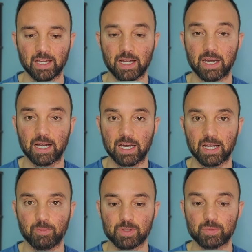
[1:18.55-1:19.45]
I
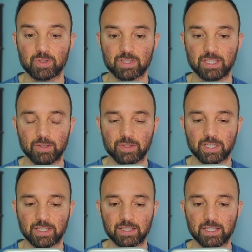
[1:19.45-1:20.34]
was mostly
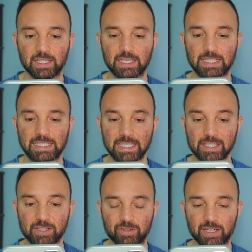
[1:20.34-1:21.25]
using
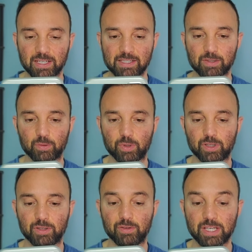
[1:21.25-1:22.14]
de-stress or
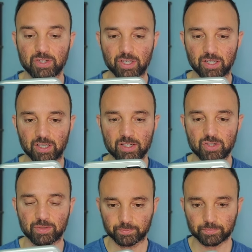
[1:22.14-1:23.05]

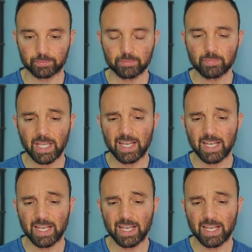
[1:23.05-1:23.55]
recharge. And